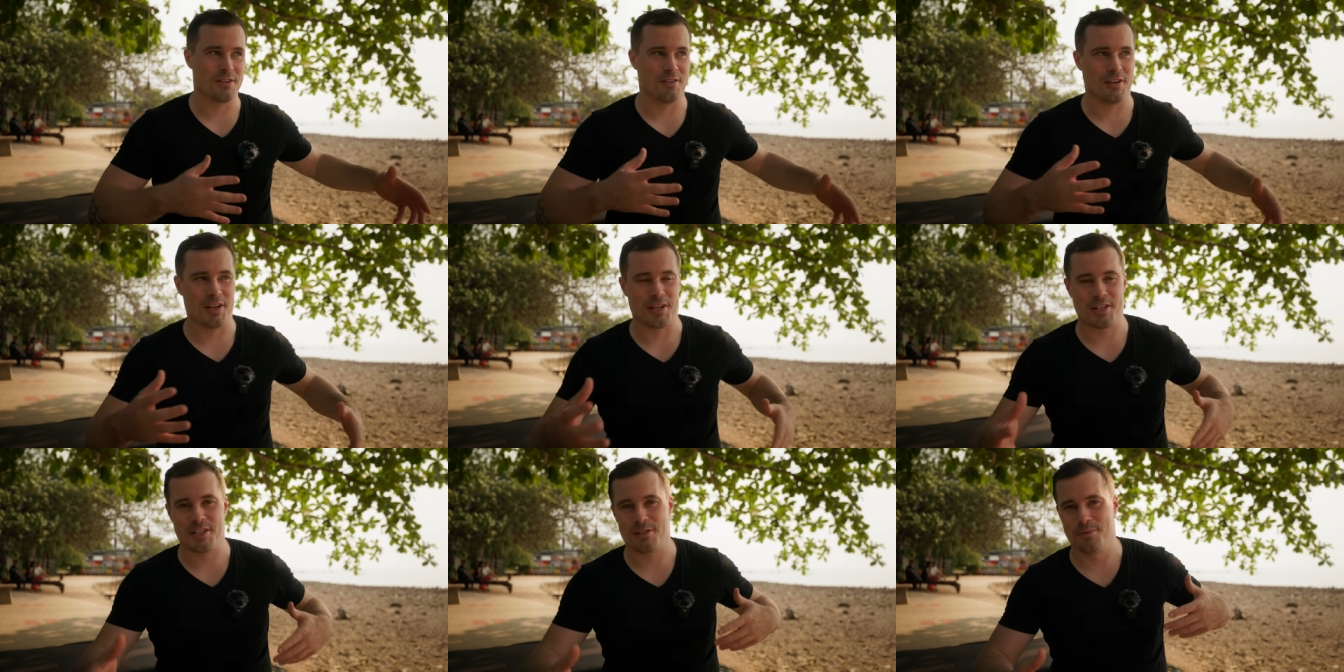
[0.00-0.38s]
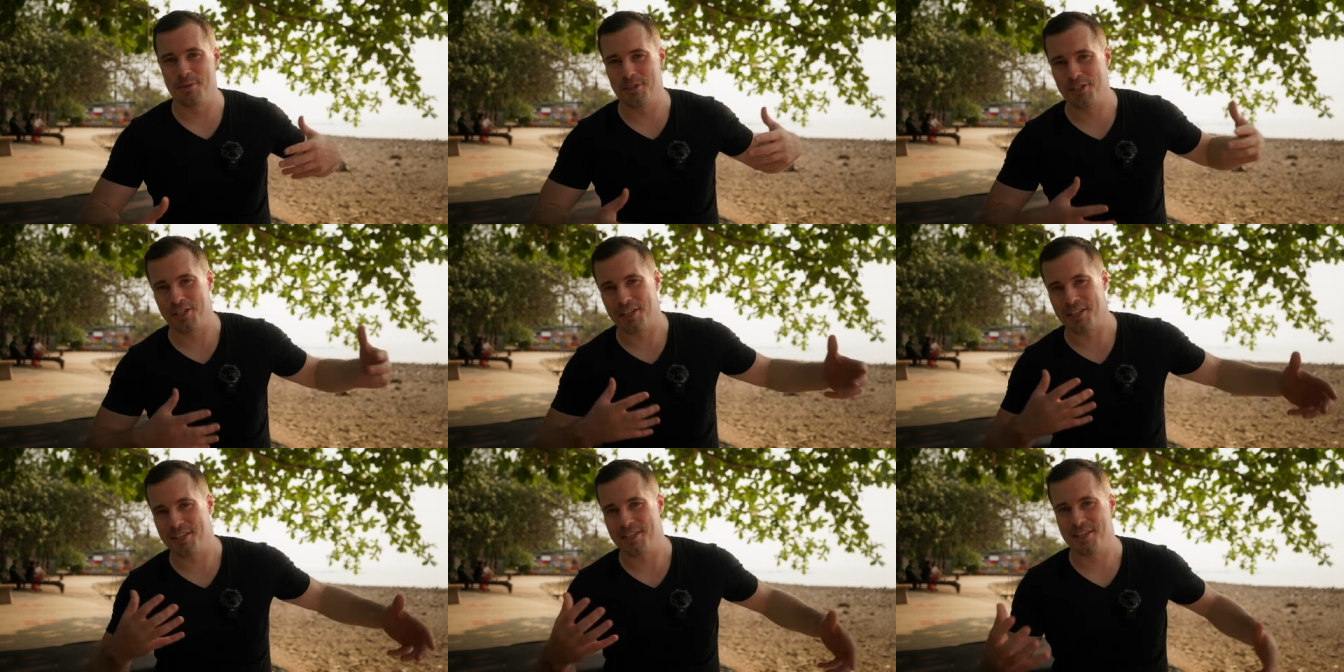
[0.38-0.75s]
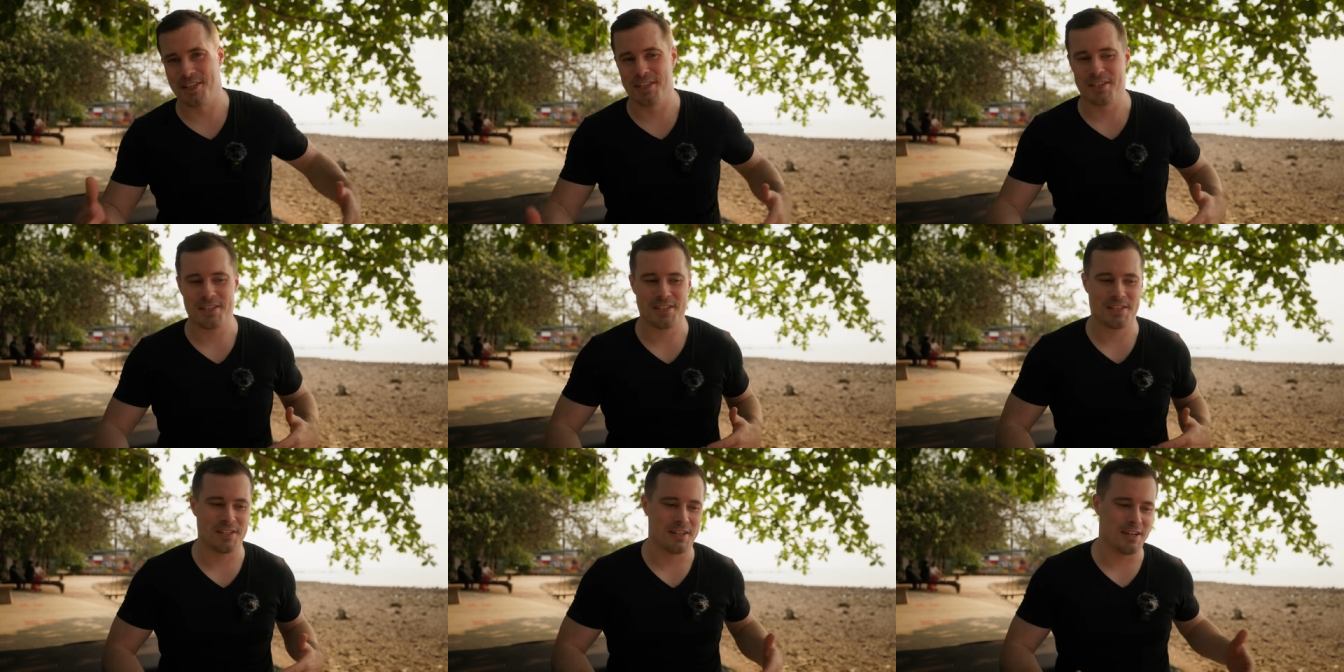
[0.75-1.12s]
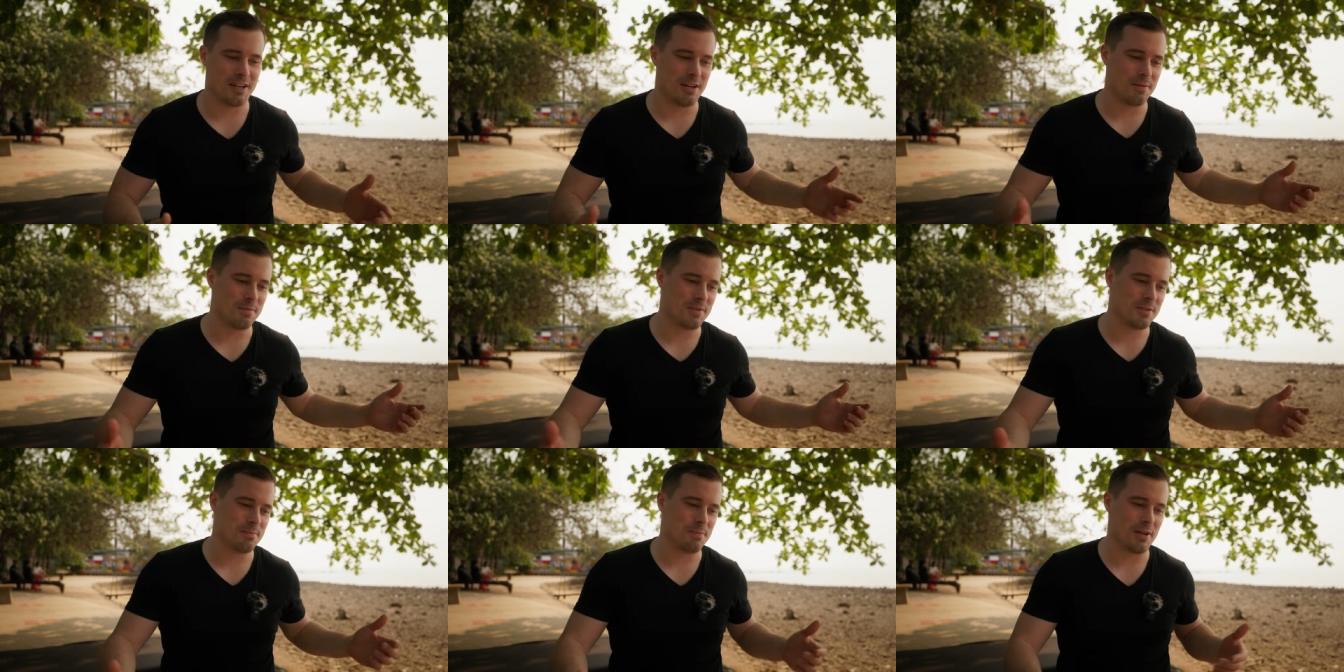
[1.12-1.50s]
of like switching
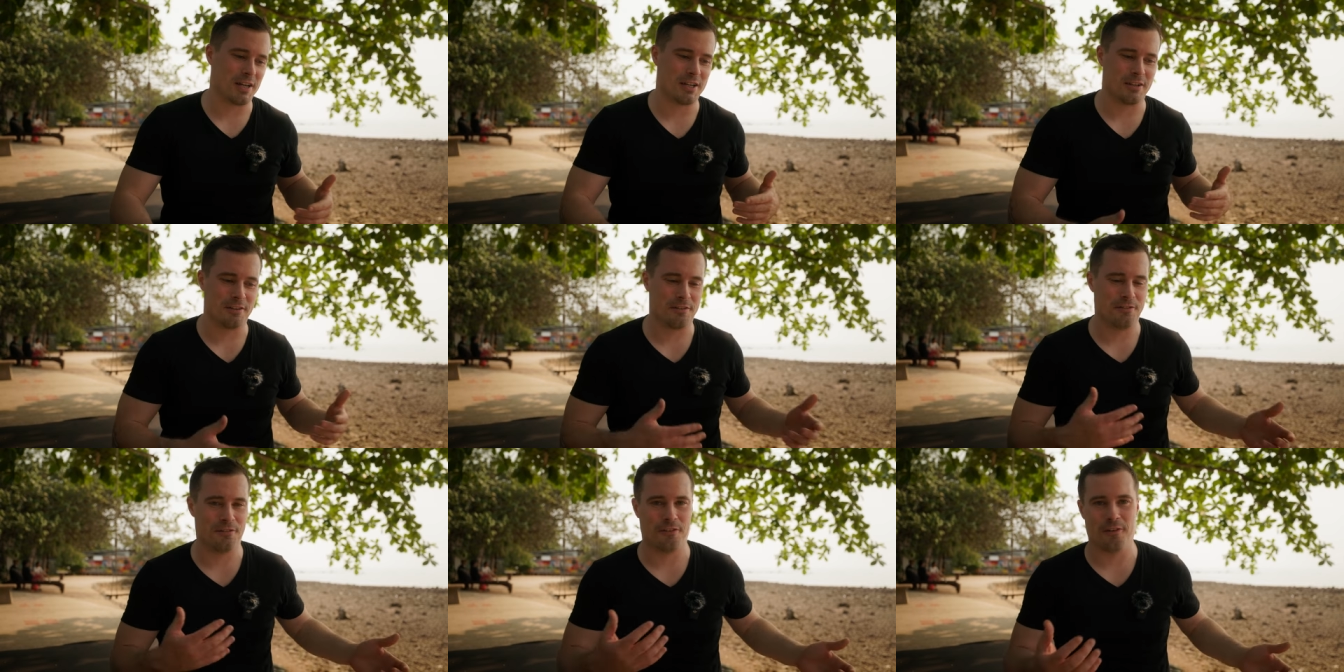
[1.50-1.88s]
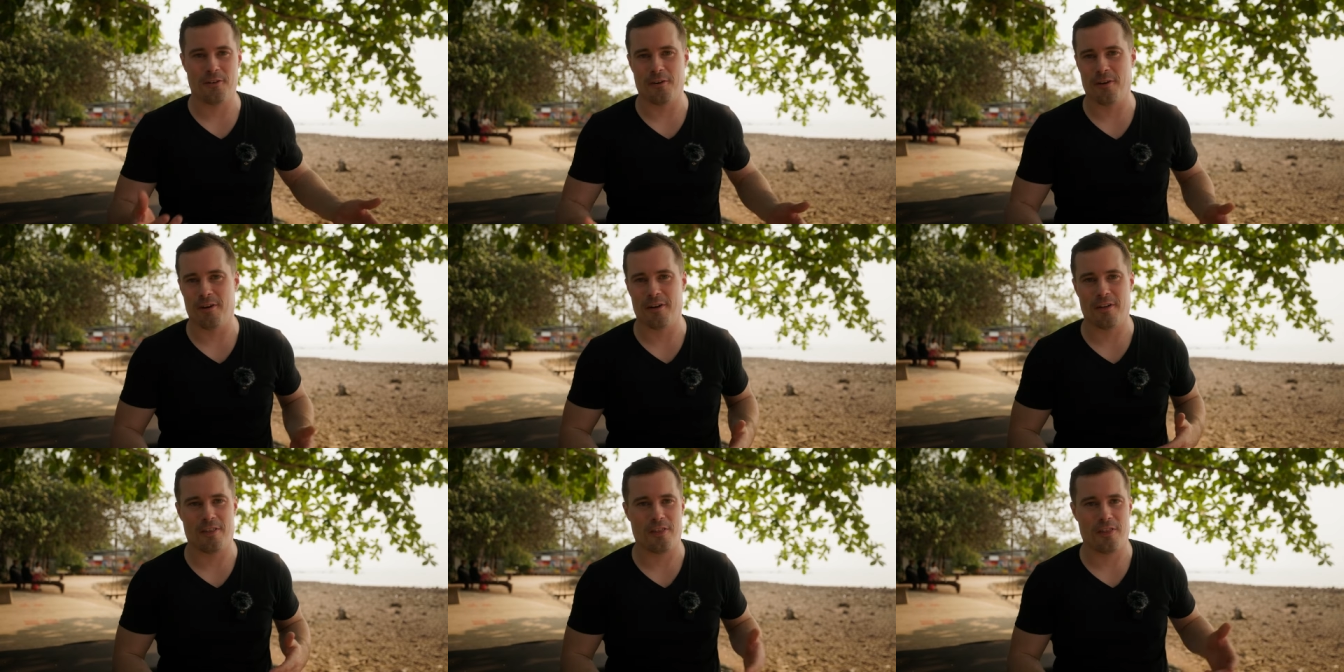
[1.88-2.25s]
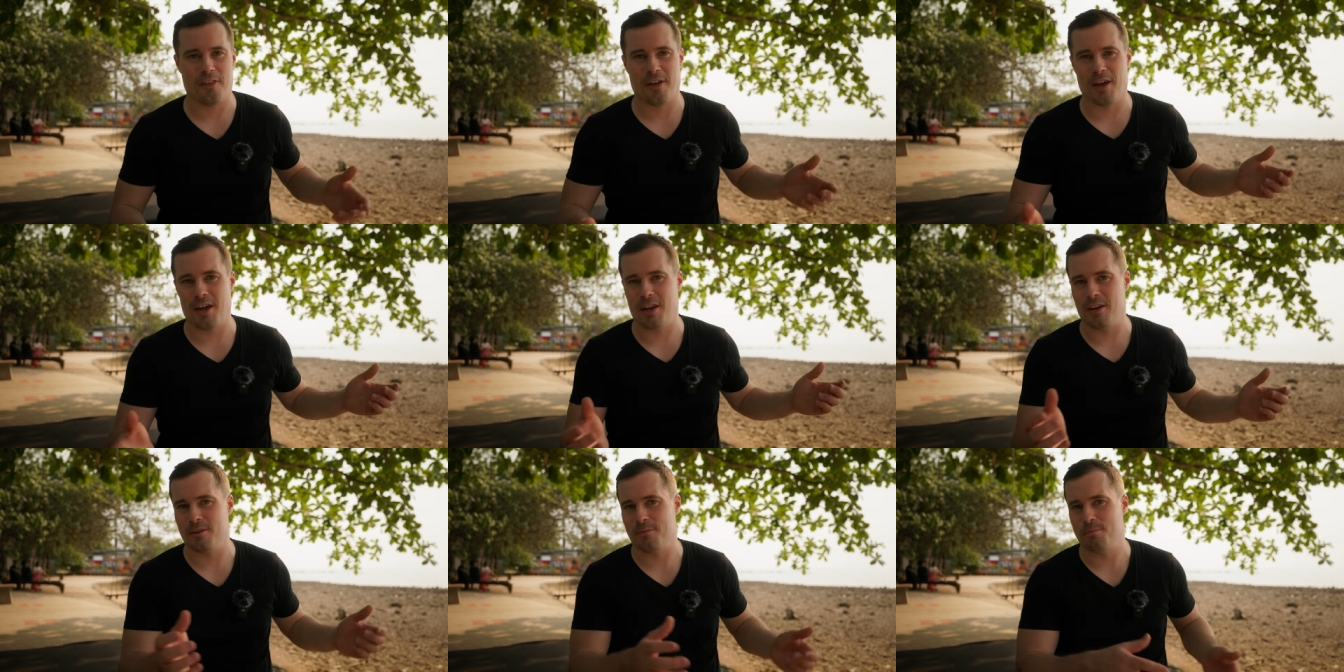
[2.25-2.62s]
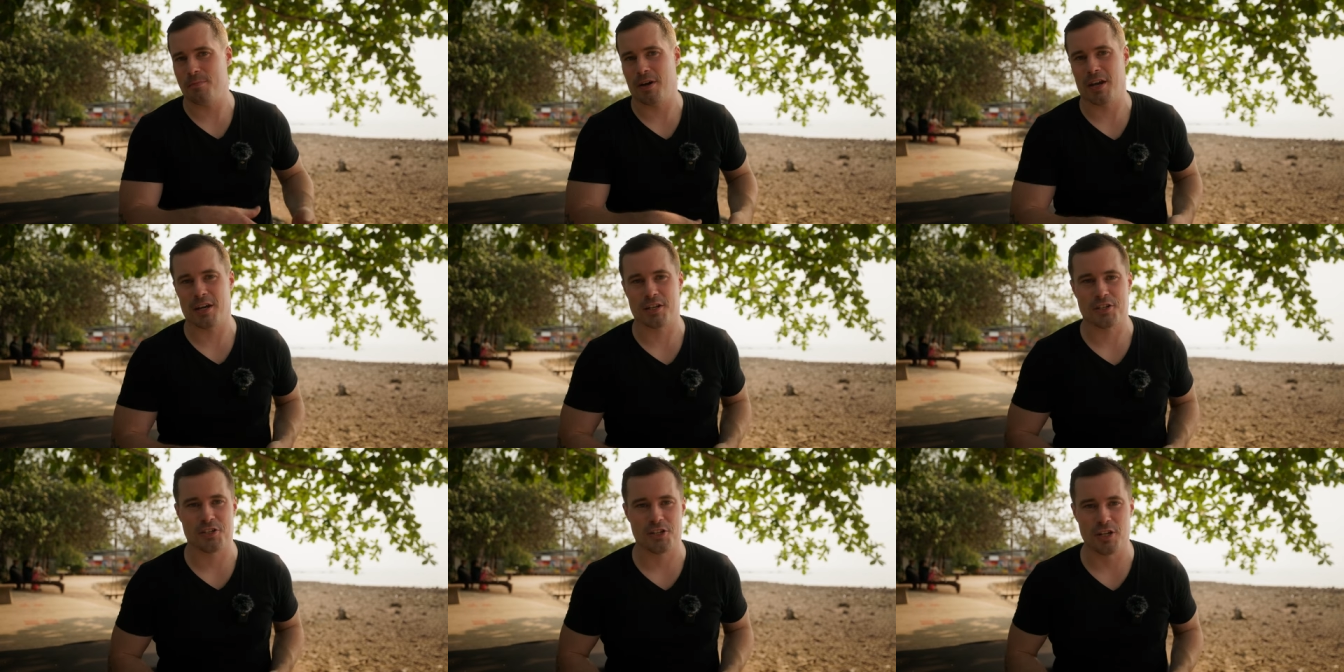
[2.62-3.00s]
systems back and forth and
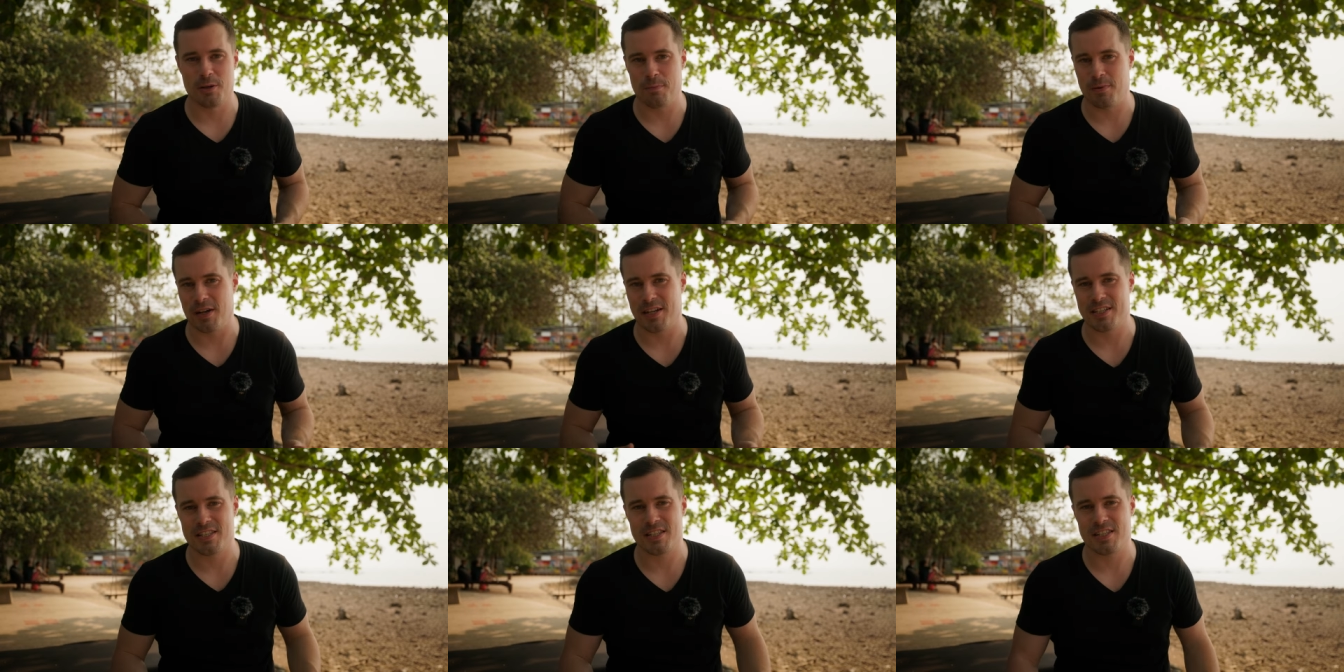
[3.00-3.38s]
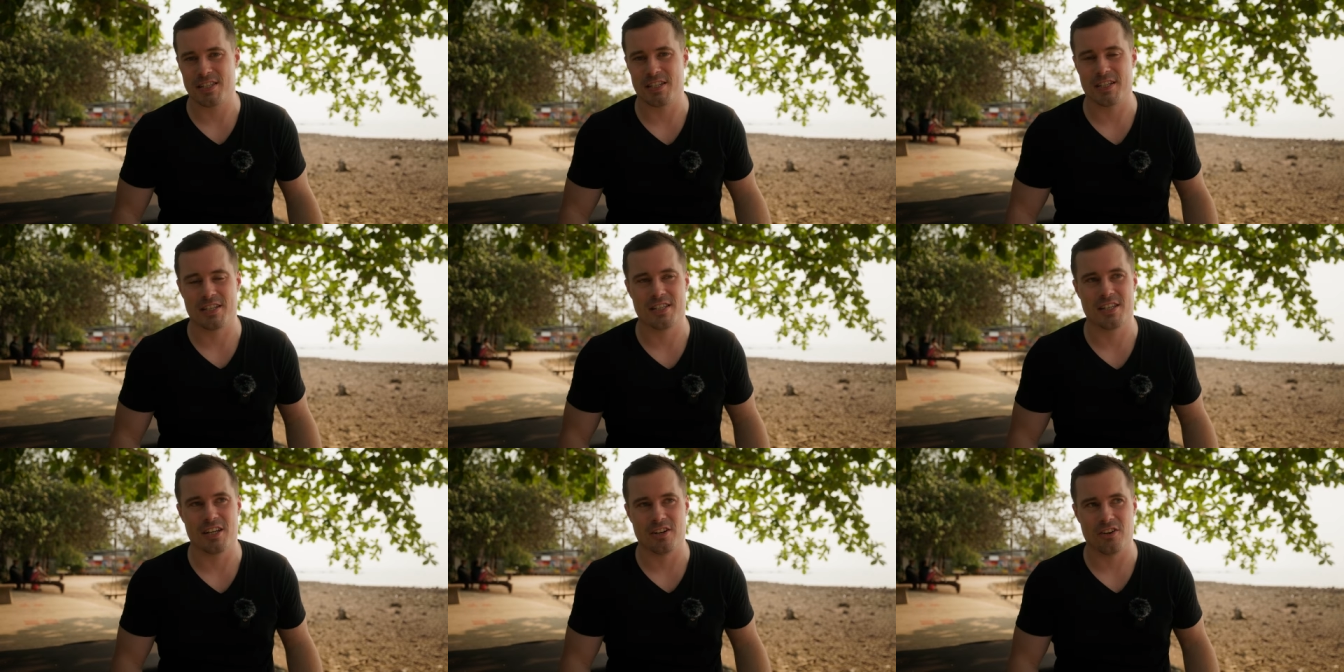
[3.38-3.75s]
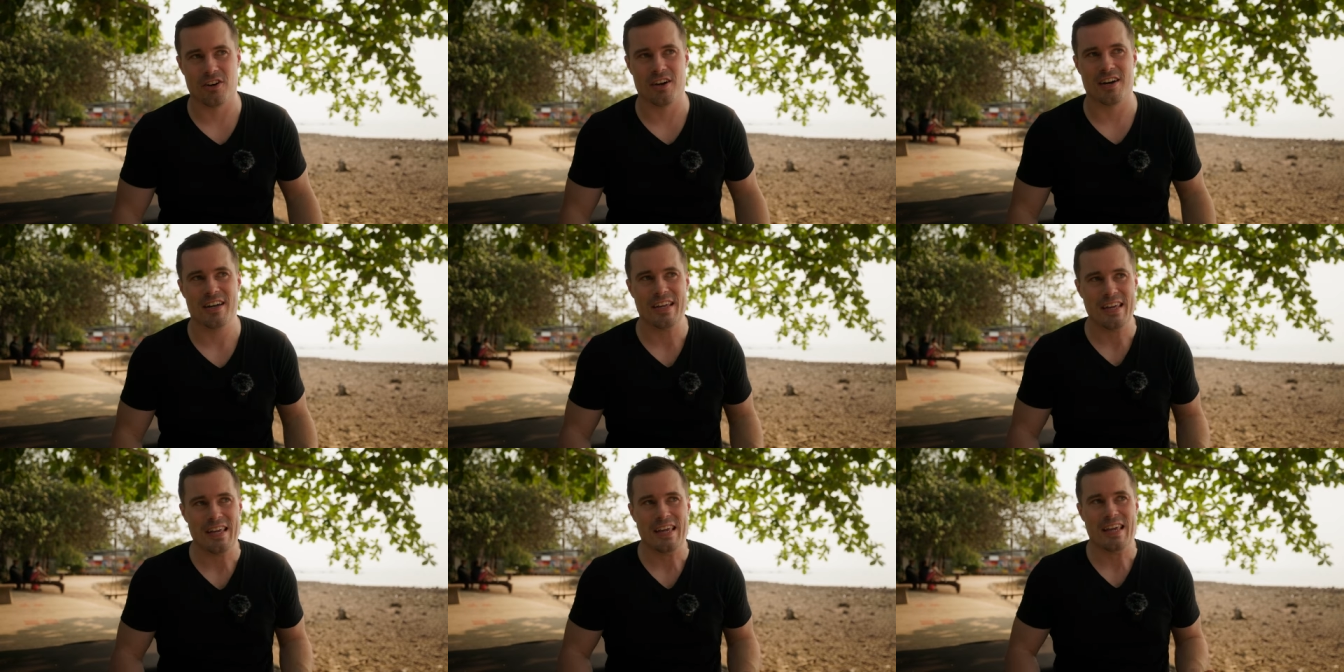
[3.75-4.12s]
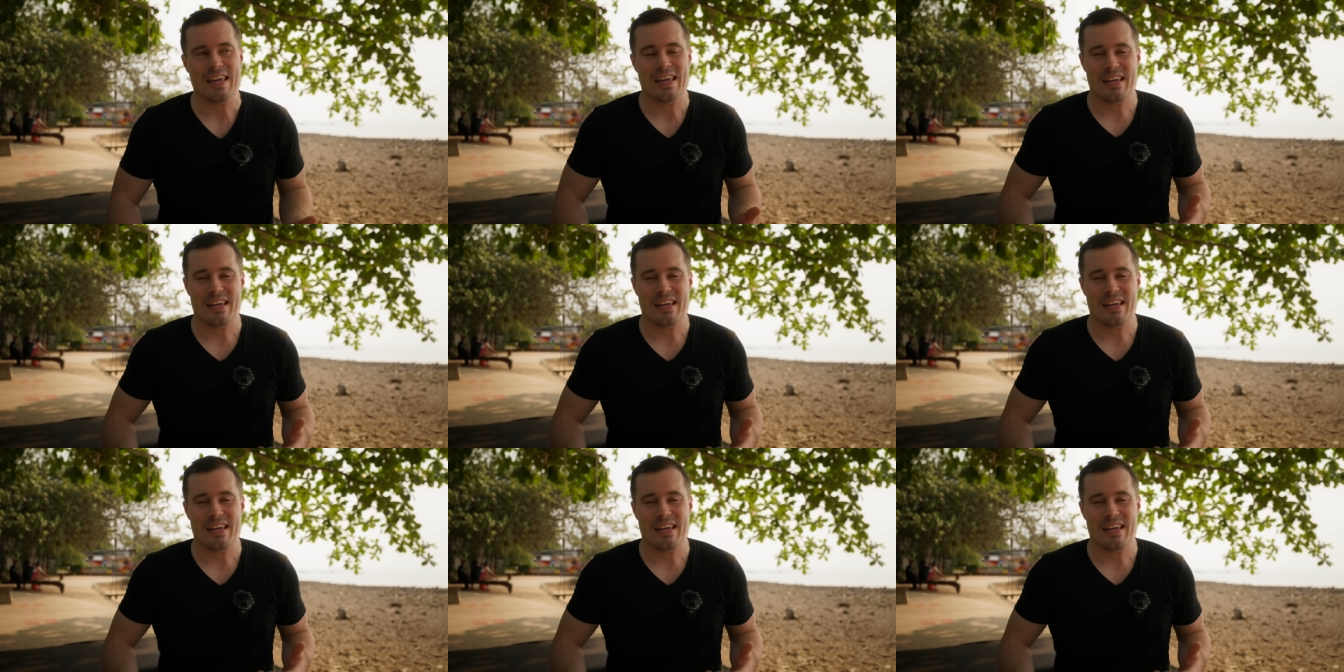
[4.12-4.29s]
buying cheap lenses, etc.,